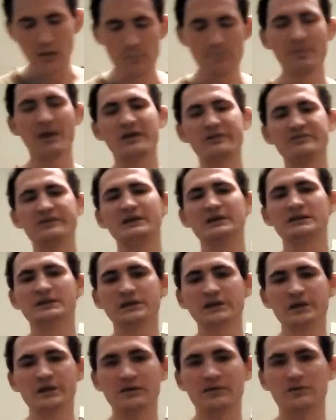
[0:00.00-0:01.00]

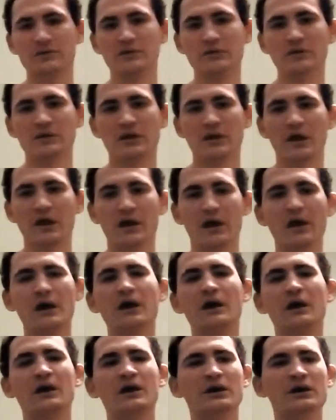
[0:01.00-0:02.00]
basically,
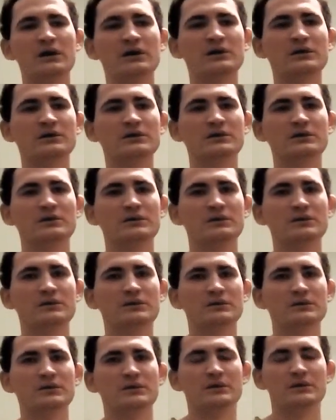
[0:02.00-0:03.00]
uh,
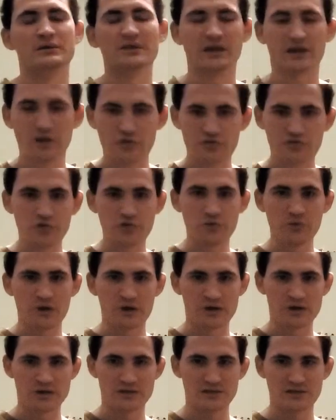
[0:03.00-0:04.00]
the issue
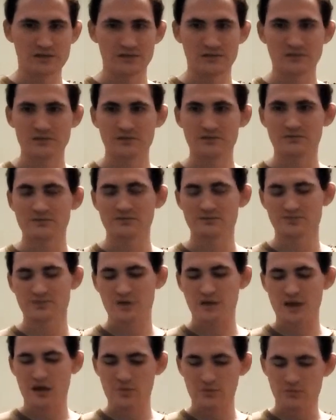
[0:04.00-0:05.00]
was
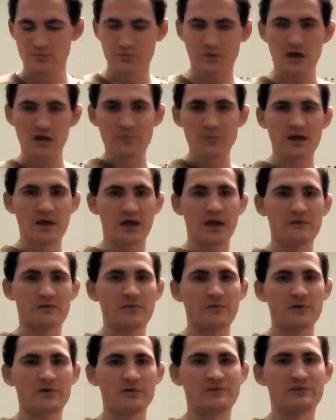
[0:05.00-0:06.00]
I would plug my
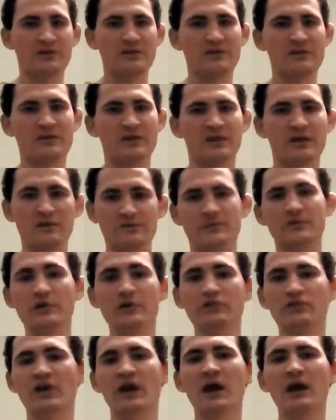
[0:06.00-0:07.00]
headphones into the headphone
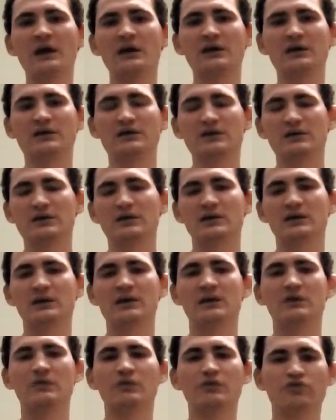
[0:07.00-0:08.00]
jack
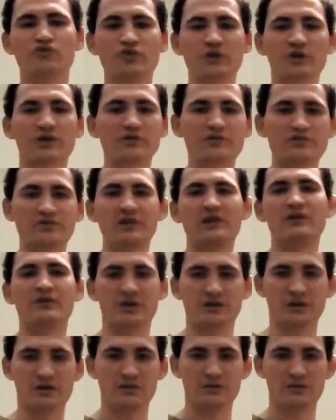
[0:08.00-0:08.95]
and it would trigger Siri.